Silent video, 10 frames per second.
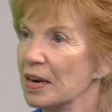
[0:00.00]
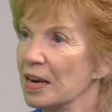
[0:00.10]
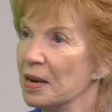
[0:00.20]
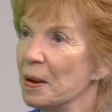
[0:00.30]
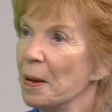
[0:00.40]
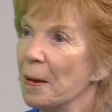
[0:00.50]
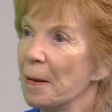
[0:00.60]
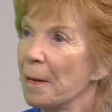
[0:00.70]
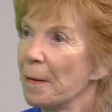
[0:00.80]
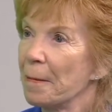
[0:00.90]
It was
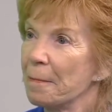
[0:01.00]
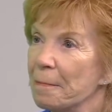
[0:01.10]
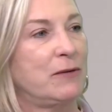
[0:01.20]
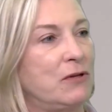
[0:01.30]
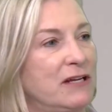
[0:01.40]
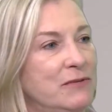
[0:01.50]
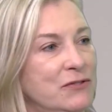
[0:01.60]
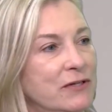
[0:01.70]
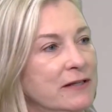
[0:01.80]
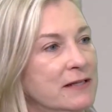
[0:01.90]
the most incredible. I've been
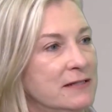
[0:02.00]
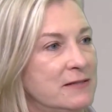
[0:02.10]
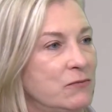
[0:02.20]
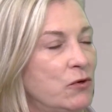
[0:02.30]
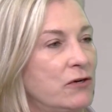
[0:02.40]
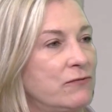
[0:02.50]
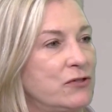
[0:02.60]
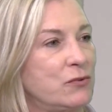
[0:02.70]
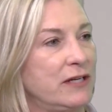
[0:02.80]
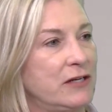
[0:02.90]
doing this work for
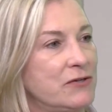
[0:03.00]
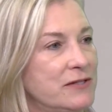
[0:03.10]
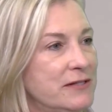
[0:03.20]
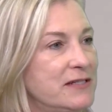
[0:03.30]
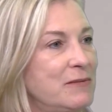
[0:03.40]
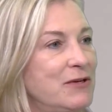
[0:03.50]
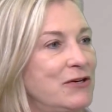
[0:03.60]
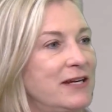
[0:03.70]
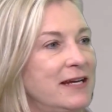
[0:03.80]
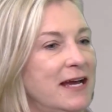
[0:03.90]
20 years in this
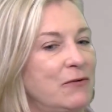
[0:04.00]
community,